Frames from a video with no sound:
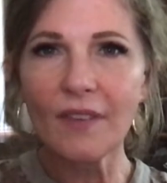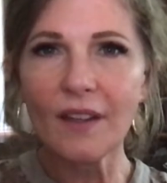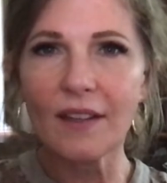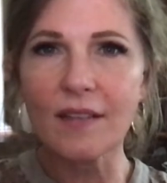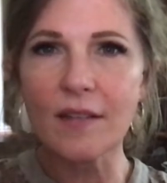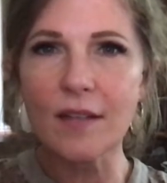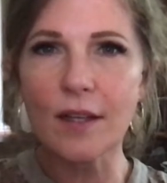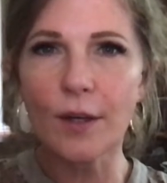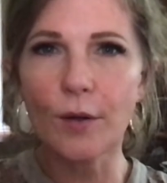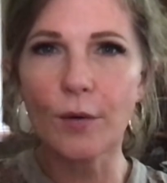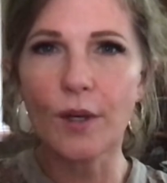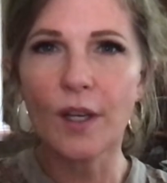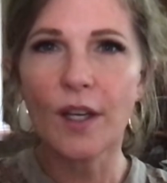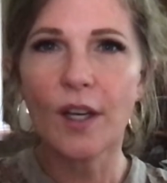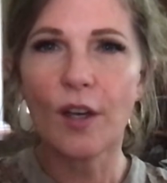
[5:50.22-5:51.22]
And so,
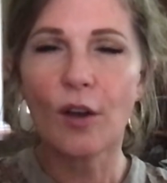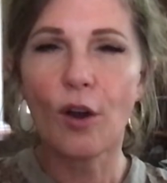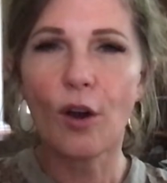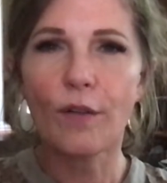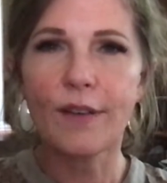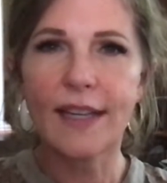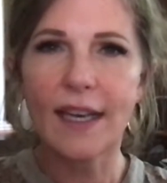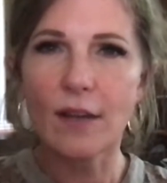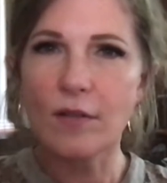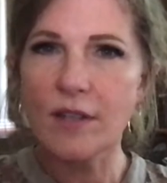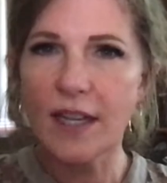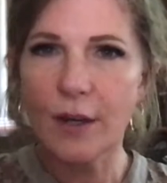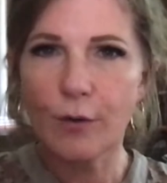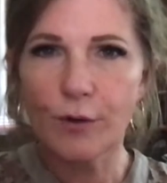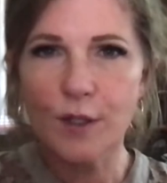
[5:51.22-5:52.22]
carving out
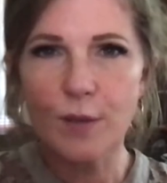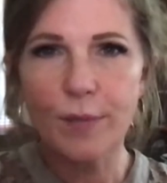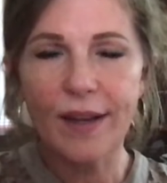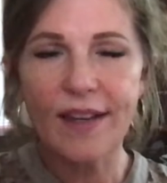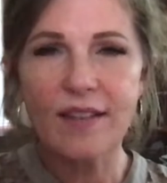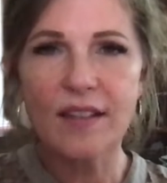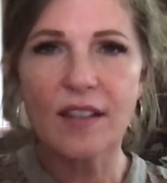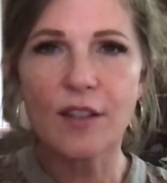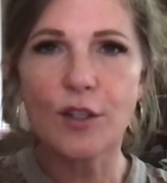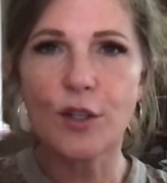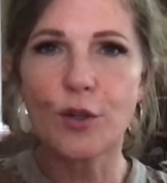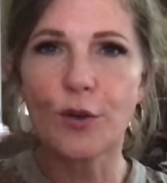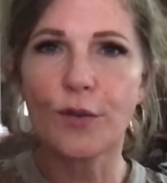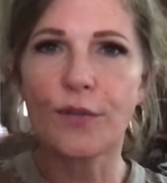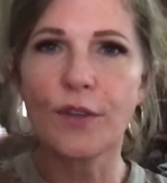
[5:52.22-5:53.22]
sacred space into
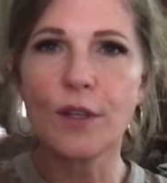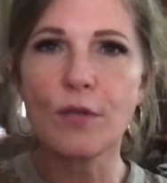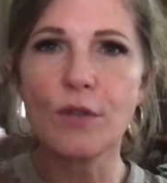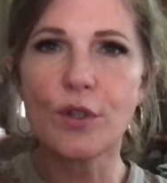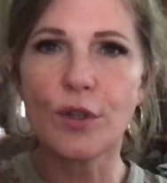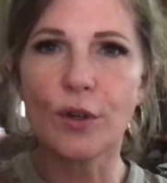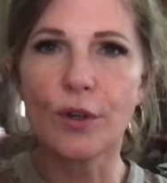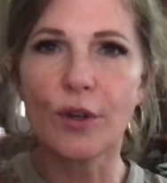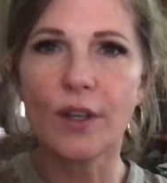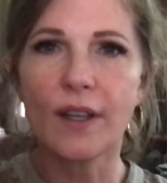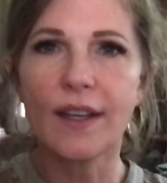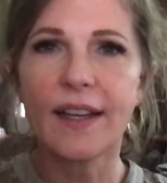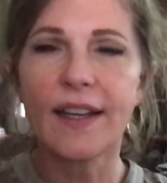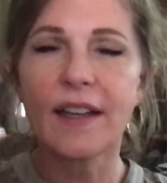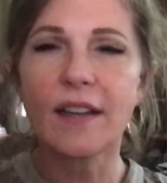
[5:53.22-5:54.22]
your future
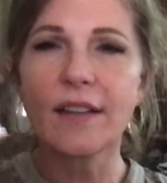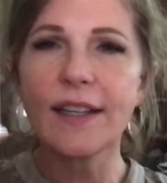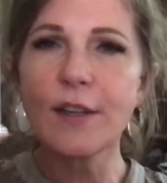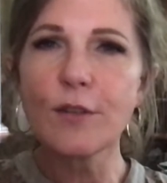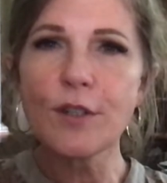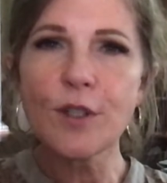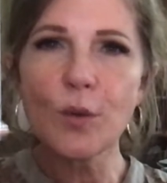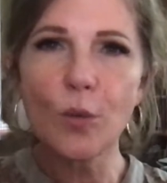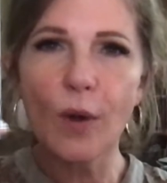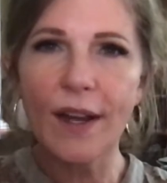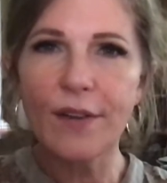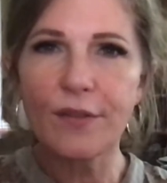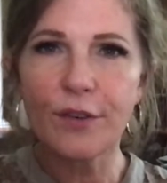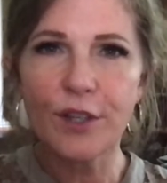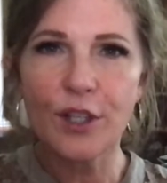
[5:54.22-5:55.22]
clears the
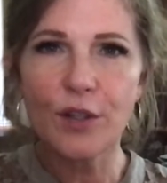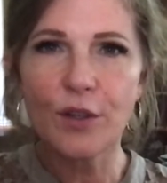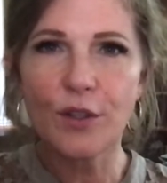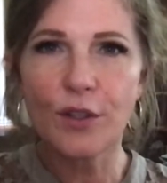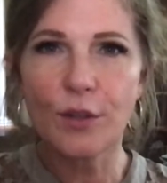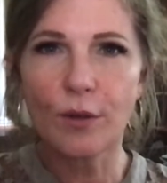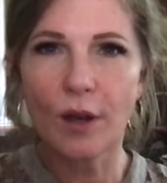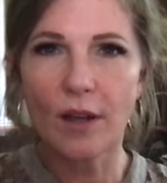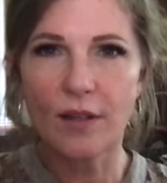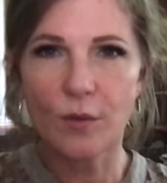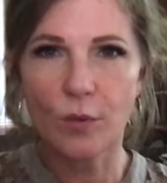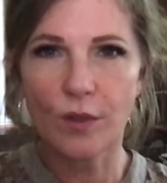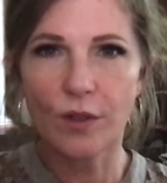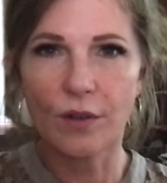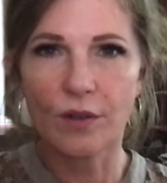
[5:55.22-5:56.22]
way for you to do God's
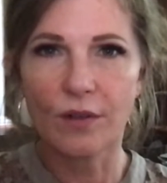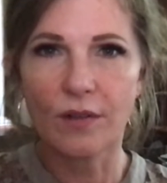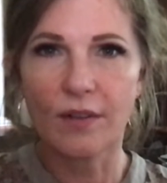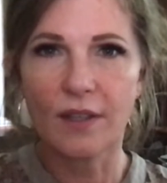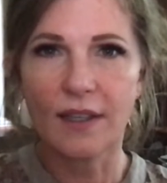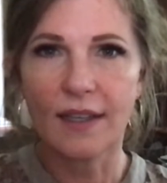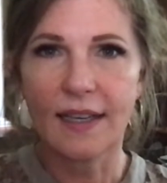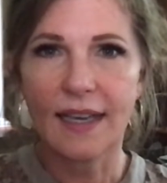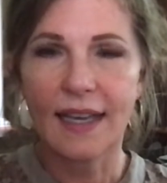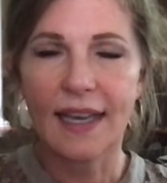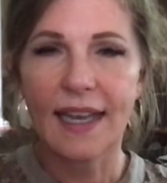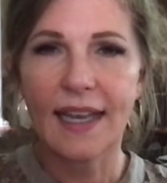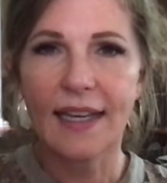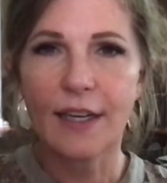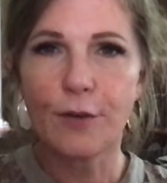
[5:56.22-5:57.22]
will
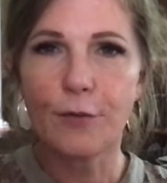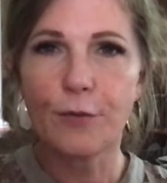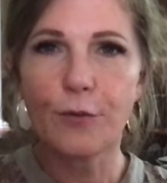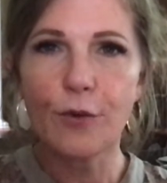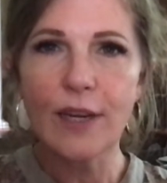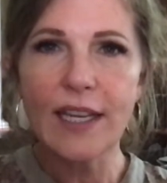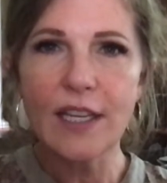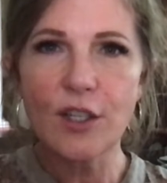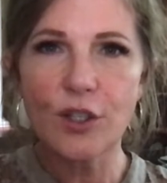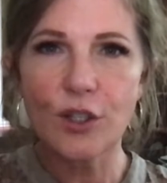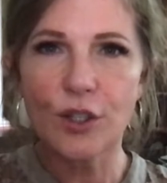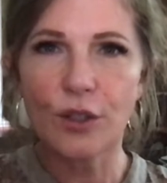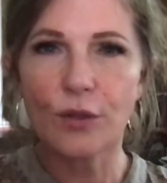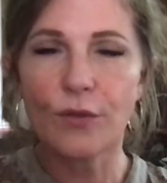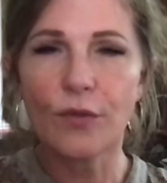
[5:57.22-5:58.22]
and it frees
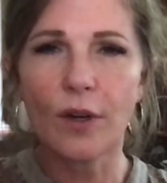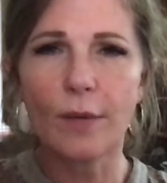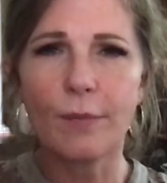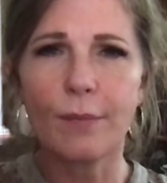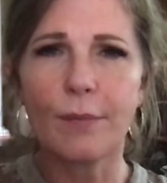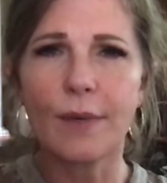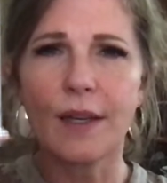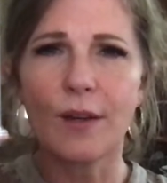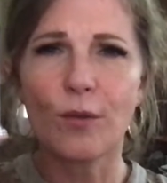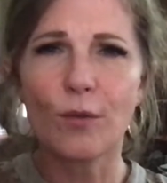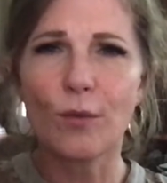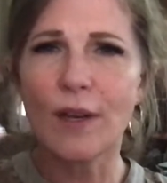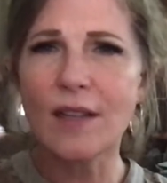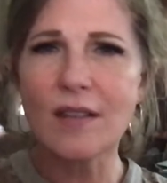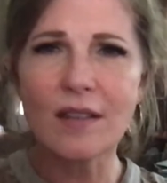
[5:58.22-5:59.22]
you from
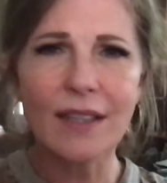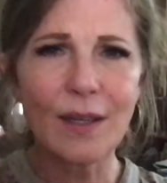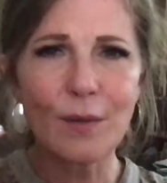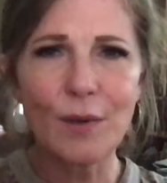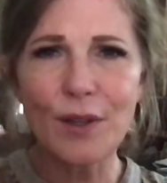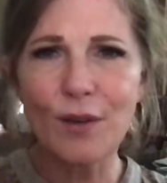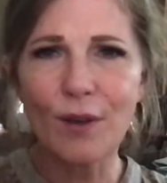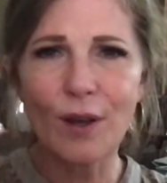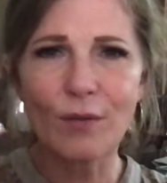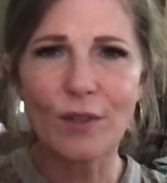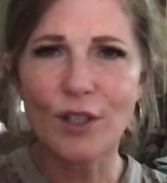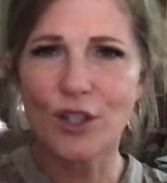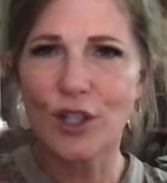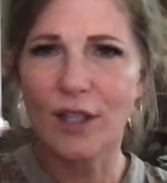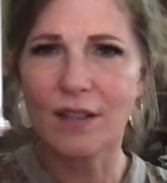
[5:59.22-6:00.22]
wrestling with your own
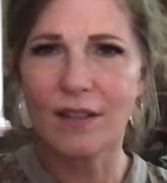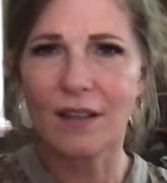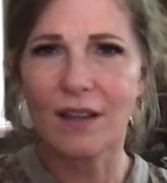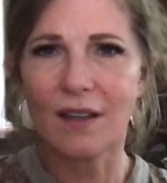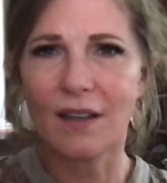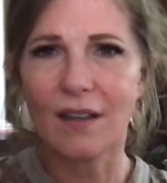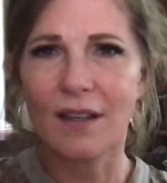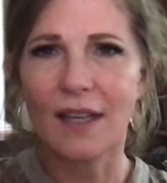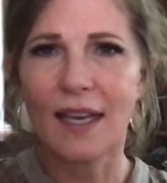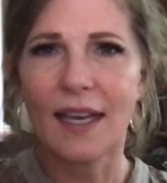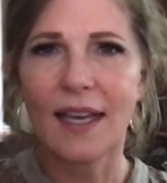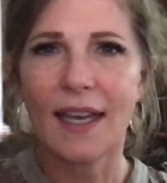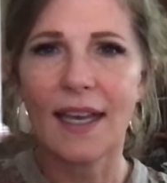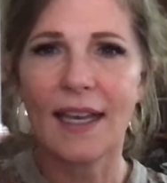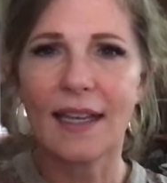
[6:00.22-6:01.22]
agenda
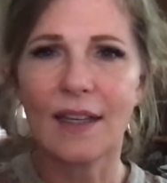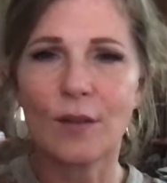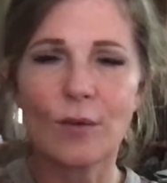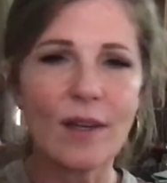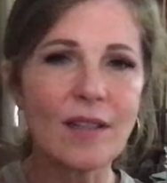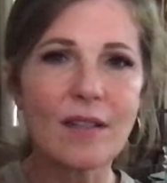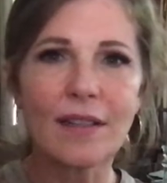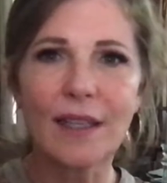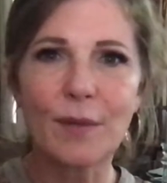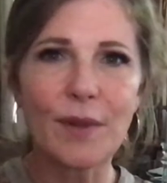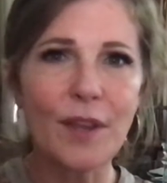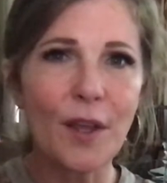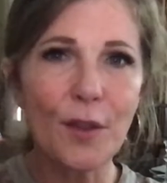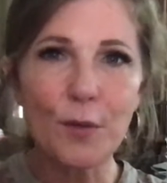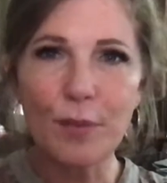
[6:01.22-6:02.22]
and wrestling with
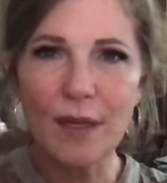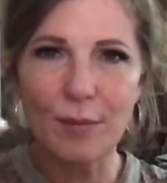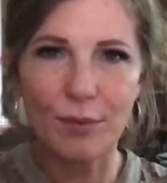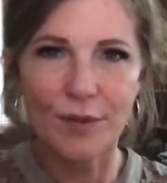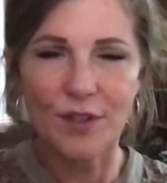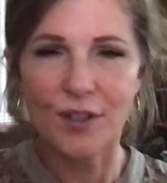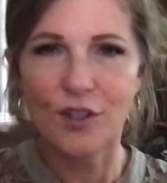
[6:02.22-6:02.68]
other people's